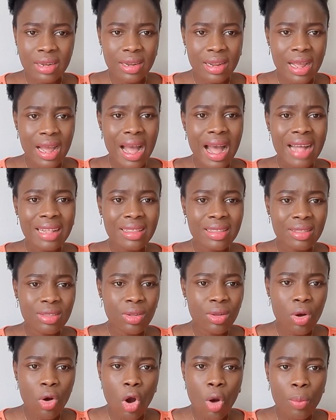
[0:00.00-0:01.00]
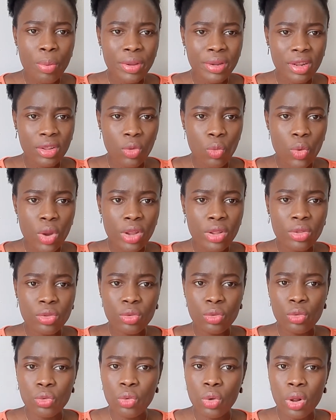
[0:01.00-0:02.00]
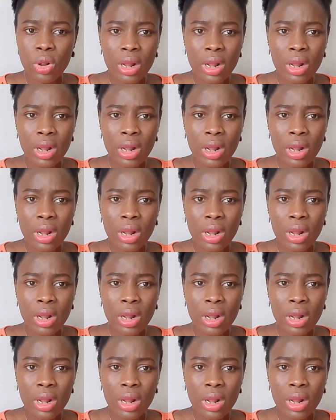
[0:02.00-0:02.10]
they act up in a way you